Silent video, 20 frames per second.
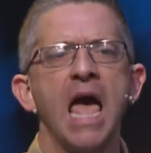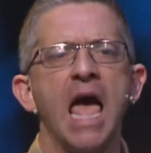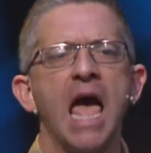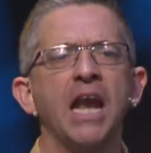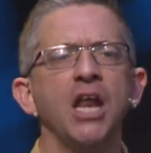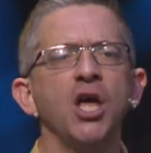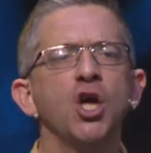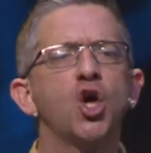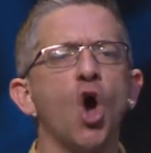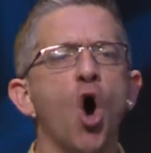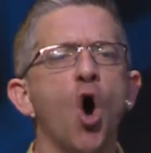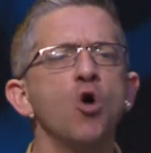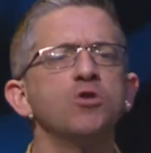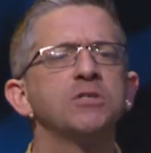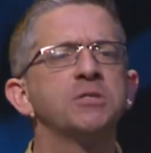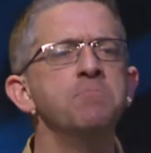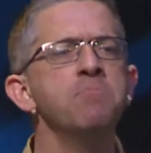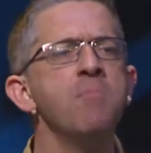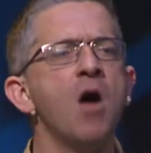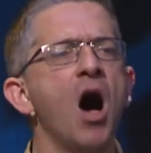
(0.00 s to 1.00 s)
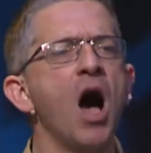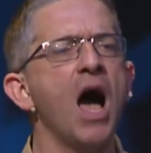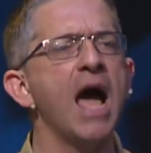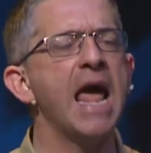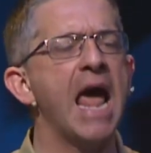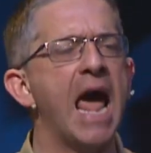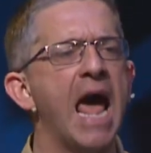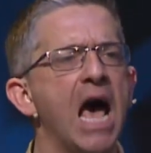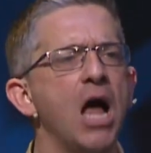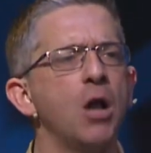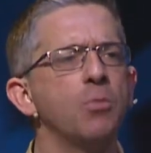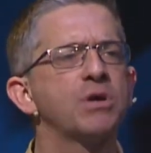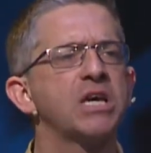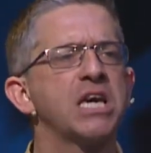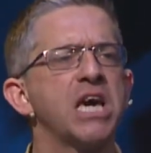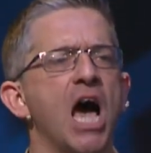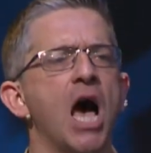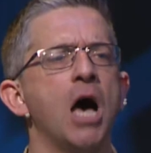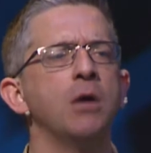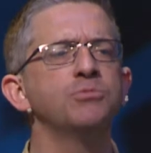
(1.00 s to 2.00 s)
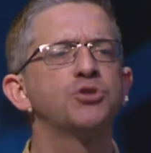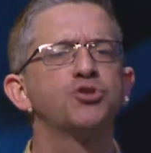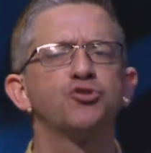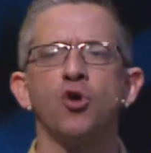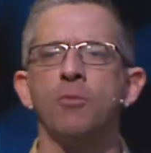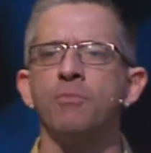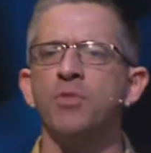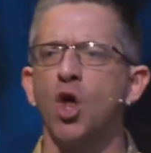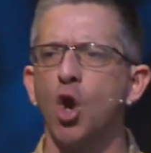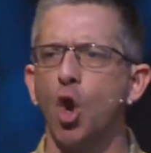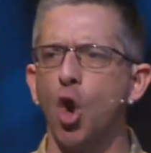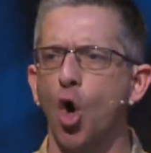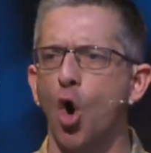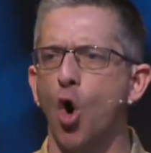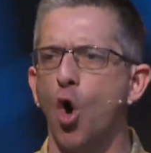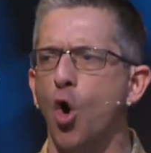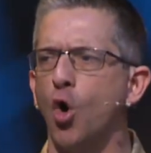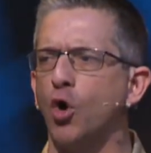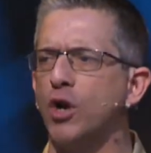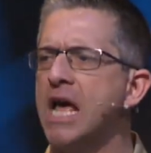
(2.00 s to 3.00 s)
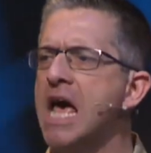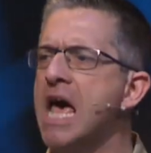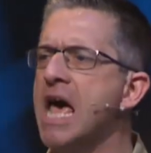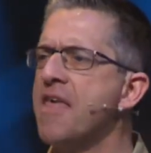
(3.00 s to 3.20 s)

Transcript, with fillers: And he goes, My help comes from the Lord,